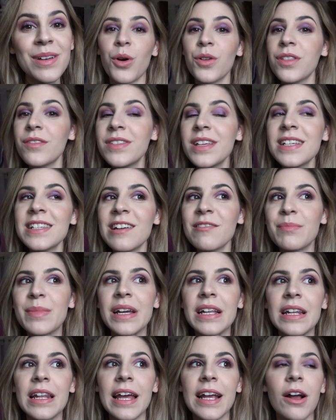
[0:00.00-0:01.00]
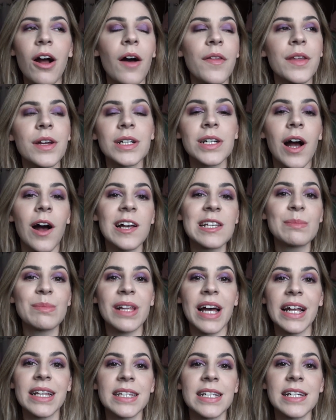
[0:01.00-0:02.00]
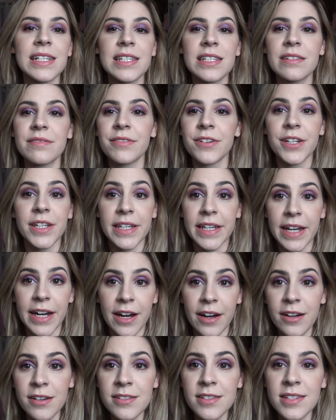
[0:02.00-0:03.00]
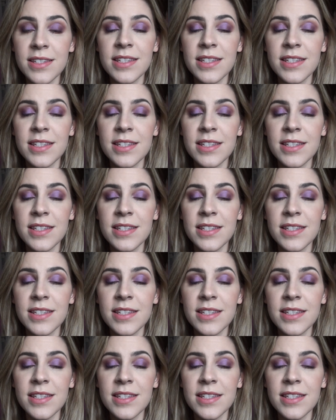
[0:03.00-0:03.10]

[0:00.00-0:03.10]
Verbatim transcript: both of these have been like on their cosplan list for years.